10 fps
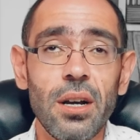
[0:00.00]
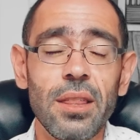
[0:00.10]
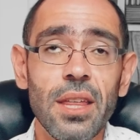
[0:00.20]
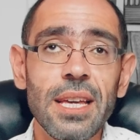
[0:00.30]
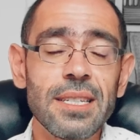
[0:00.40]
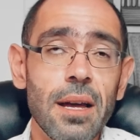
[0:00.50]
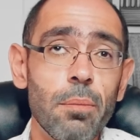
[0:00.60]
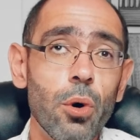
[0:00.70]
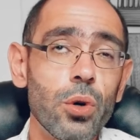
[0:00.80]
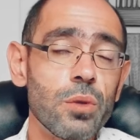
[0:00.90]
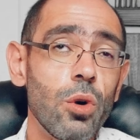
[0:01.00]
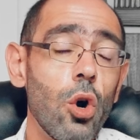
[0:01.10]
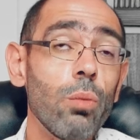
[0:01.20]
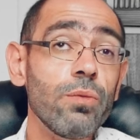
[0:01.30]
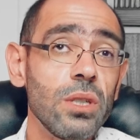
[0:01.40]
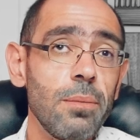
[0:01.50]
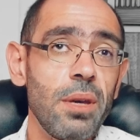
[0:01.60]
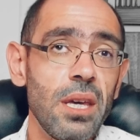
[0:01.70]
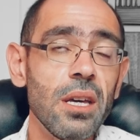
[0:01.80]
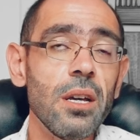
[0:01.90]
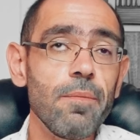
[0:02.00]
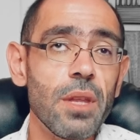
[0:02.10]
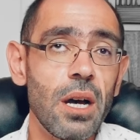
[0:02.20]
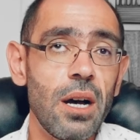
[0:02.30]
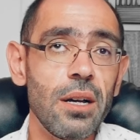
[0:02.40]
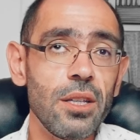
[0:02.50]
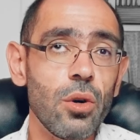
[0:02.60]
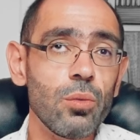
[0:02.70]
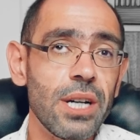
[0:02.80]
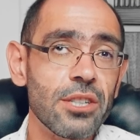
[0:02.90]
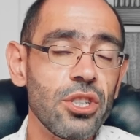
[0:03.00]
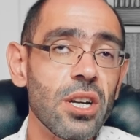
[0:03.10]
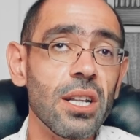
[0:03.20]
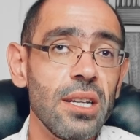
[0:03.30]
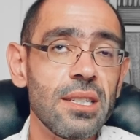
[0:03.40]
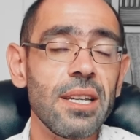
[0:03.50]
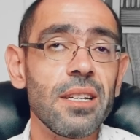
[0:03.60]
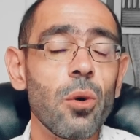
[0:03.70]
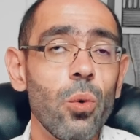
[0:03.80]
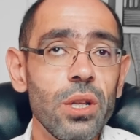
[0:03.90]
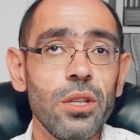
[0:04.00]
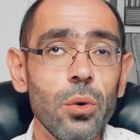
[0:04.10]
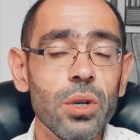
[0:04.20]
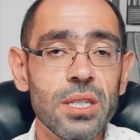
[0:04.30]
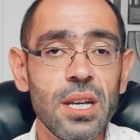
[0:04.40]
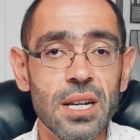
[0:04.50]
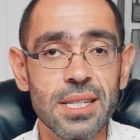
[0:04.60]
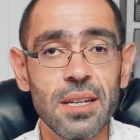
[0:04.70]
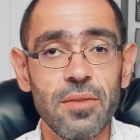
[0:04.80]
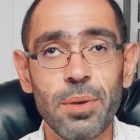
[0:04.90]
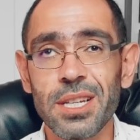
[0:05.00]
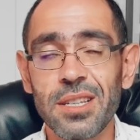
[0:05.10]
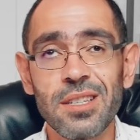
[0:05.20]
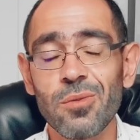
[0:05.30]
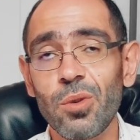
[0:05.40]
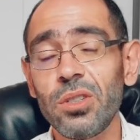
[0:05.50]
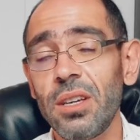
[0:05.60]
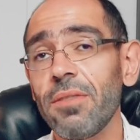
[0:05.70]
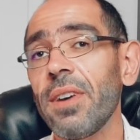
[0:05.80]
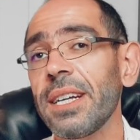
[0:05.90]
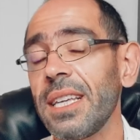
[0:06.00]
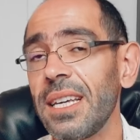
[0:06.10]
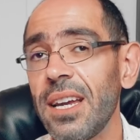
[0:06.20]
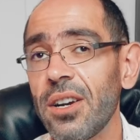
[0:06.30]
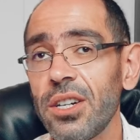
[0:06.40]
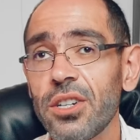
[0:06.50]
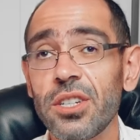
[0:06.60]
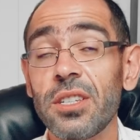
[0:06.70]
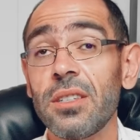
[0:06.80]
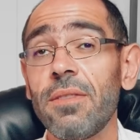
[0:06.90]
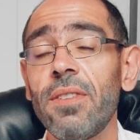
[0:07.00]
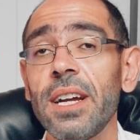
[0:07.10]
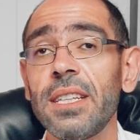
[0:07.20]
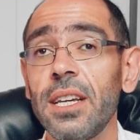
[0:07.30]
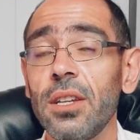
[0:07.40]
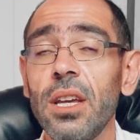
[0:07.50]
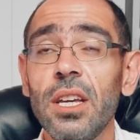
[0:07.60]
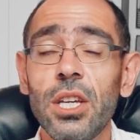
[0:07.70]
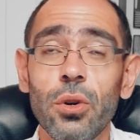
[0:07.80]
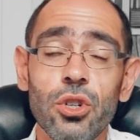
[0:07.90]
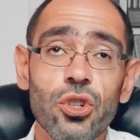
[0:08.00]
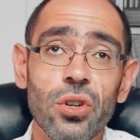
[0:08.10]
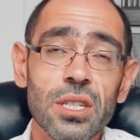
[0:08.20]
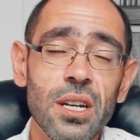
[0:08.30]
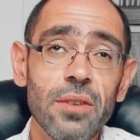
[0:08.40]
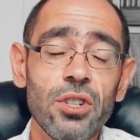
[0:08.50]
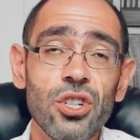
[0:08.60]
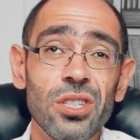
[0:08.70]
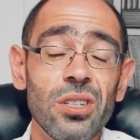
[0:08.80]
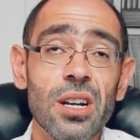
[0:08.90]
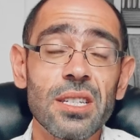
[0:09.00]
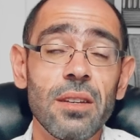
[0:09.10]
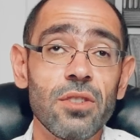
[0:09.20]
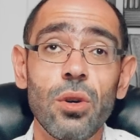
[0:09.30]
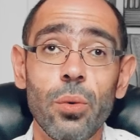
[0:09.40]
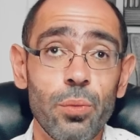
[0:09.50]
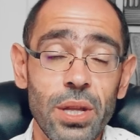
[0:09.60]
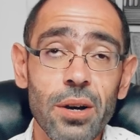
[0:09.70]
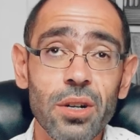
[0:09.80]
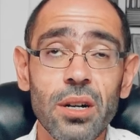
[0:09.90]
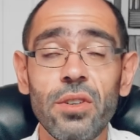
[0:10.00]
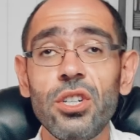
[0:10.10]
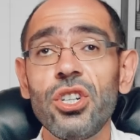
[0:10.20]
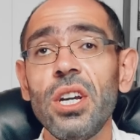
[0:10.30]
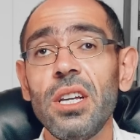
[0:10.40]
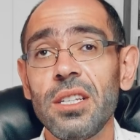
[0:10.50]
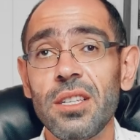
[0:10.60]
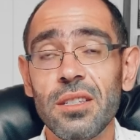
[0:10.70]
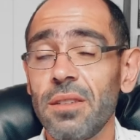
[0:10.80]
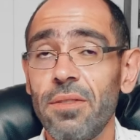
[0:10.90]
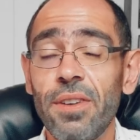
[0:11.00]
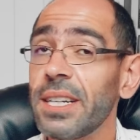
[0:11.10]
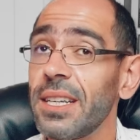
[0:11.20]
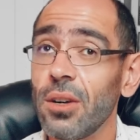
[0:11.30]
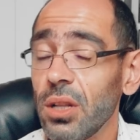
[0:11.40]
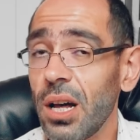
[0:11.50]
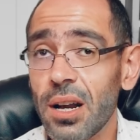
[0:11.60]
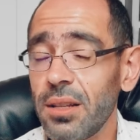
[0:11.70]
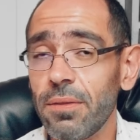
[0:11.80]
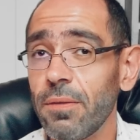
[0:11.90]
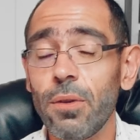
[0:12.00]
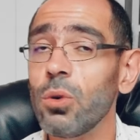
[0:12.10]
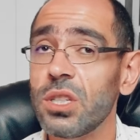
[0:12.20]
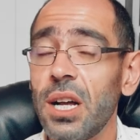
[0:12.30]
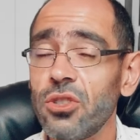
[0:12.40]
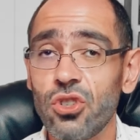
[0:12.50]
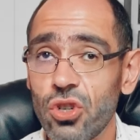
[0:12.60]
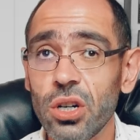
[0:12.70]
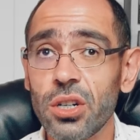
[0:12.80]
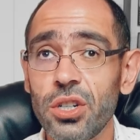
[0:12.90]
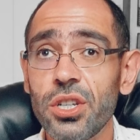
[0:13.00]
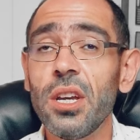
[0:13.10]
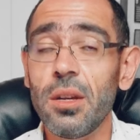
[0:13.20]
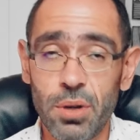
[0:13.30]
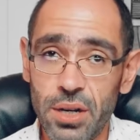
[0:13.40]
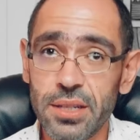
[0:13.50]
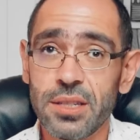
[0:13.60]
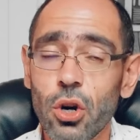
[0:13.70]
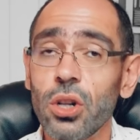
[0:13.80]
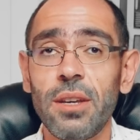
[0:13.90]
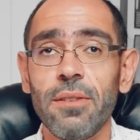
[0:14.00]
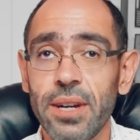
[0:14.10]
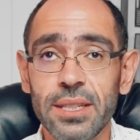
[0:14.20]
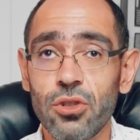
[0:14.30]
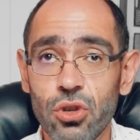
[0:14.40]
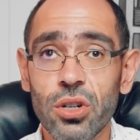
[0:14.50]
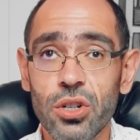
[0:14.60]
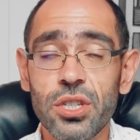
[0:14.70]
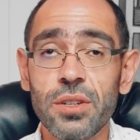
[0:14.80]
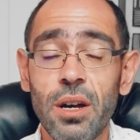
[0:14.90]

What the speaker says: things that brokers will hopefully be will actually start listening and quit doing this kind of stuff, because this is really affecting carriers. This is affecting, insurance coverages. A lot of stuff's going without coverage. This is affecting a lot of different folks, not just truckers, but it is certainly affecting truckers